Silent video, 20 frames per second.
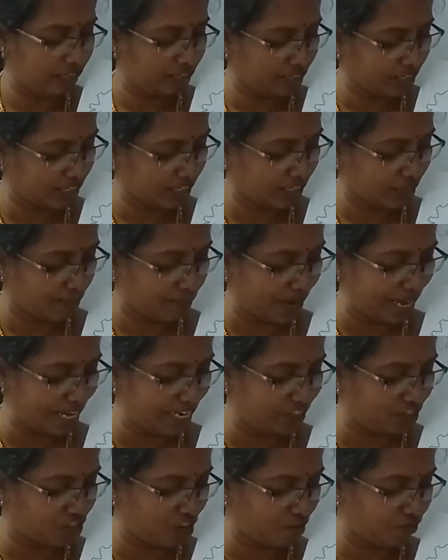This is the
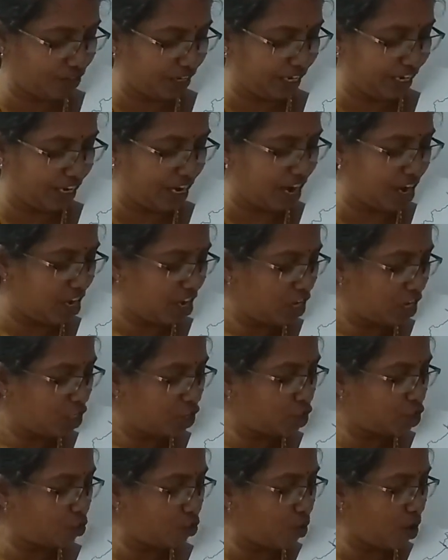plains of India
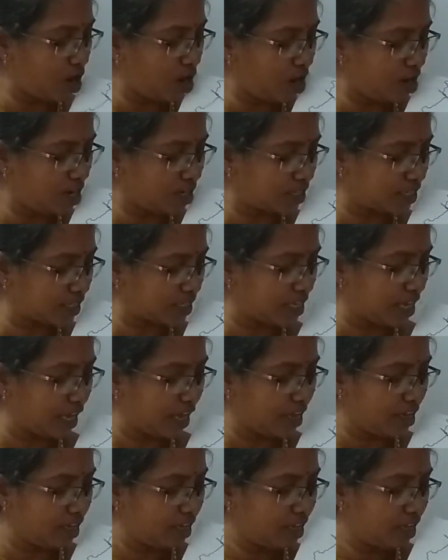towards
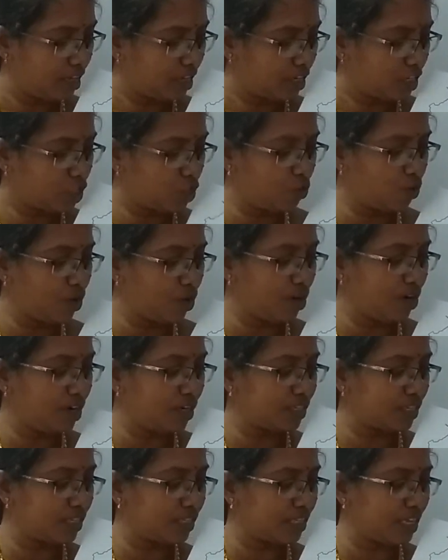
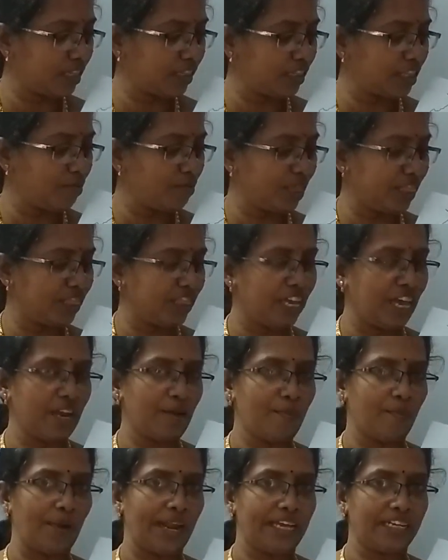the
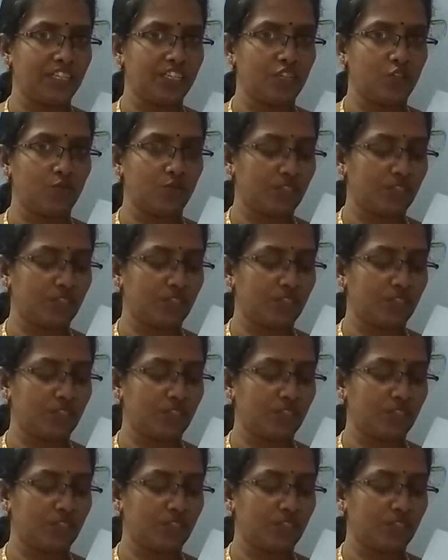Tibetan plateau.